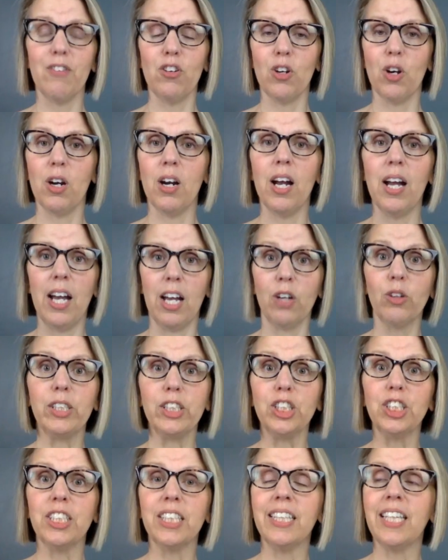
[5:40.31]
you're a
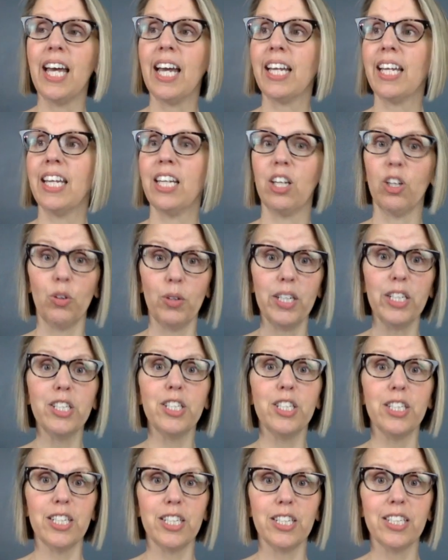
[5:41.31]
Christian that can agree
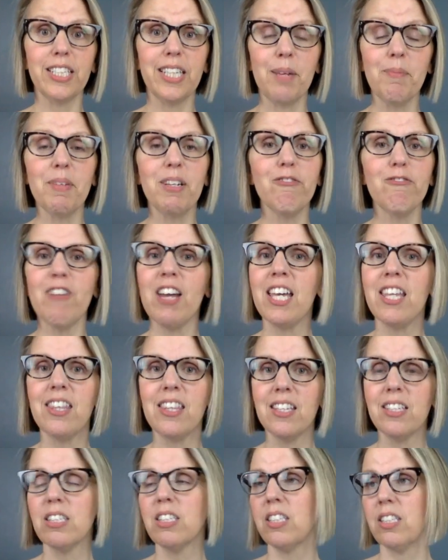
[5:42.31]
to their statement of faith,
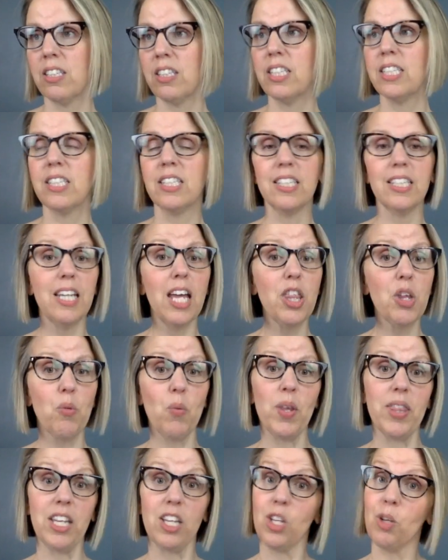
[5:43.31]
this is another
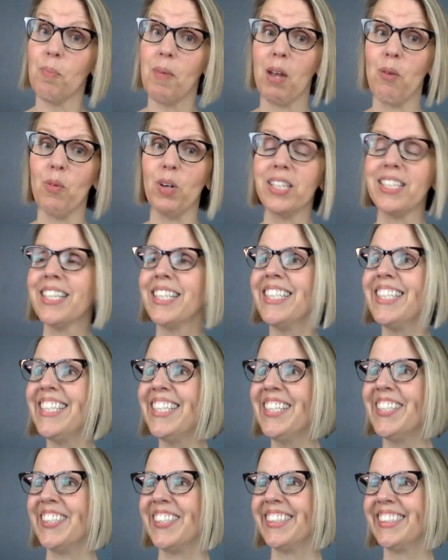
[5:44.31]
one that you may want to
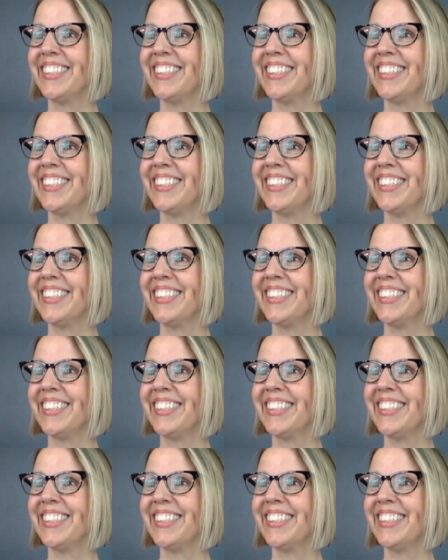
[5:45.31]
consider.